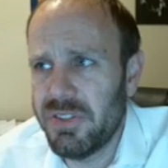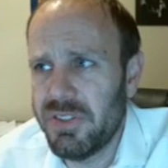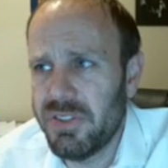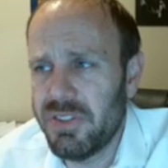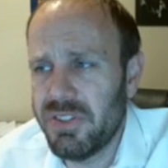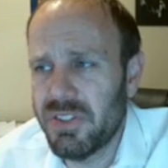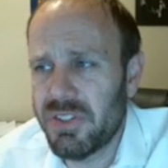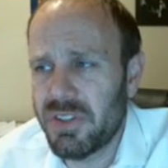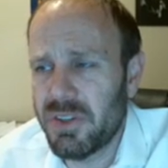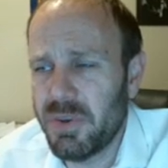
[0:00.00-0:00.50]

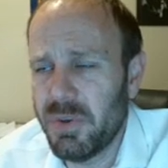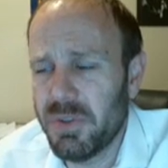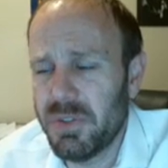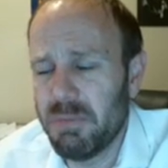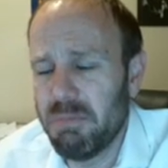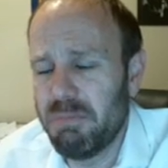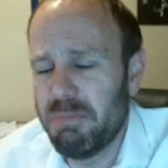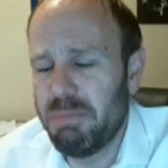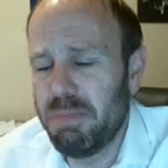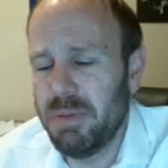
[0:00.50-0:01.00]
is just going
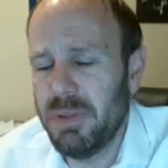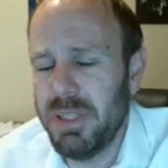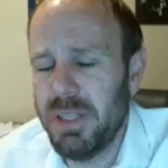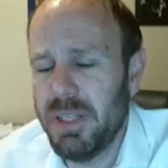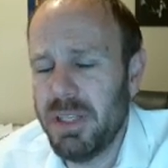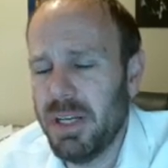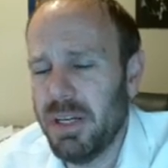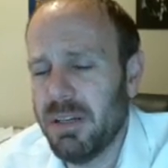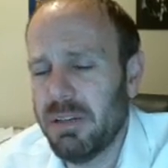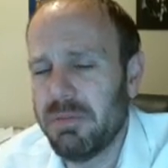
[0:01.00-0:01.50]
to
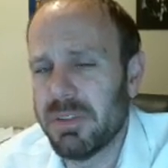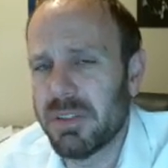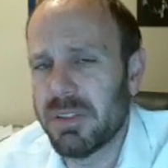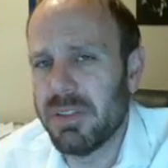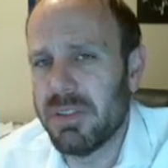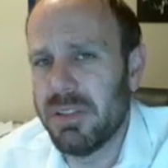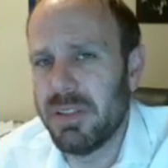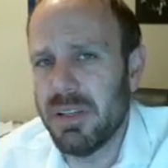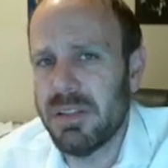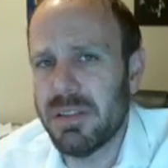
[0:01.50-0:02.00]
blink out of
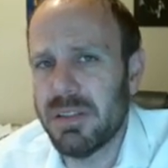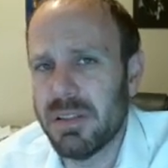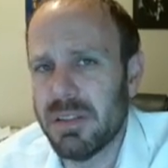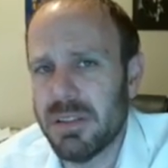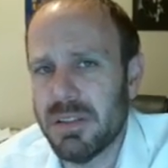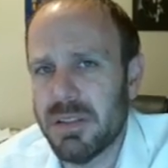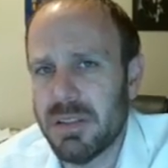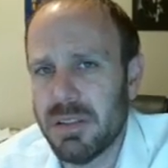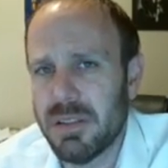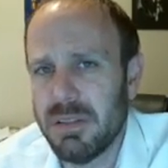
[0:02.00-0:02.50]

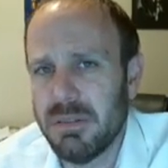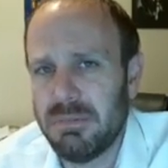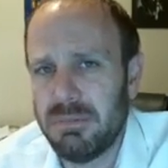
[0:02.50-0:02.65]
existence.